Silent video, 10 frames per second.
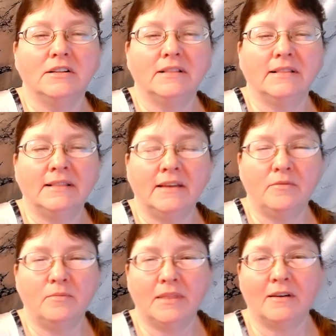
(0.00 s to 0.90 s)

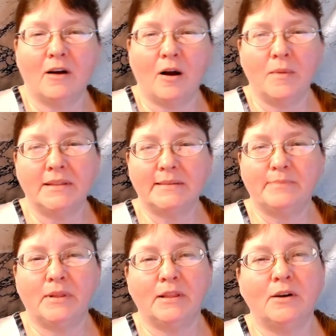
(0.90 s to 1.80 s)
leave them in the comments
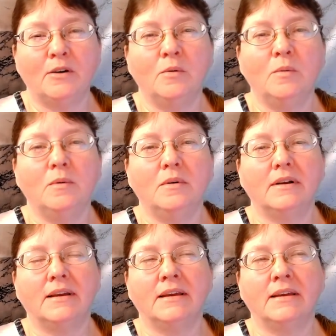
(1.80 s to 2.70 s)
below
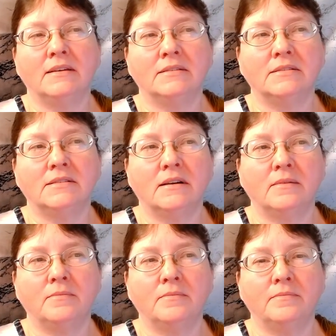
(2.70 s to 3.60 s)
and
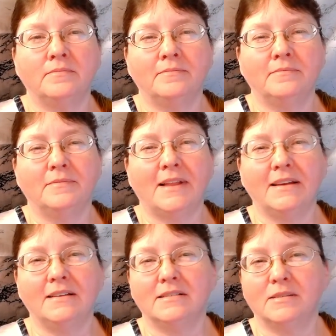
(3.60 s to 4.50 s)
um,
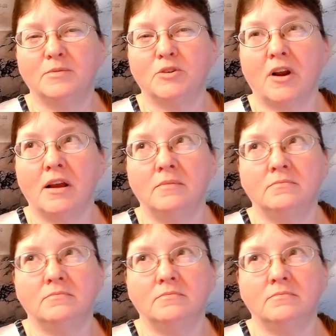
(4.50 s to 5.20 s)
like, subscribe,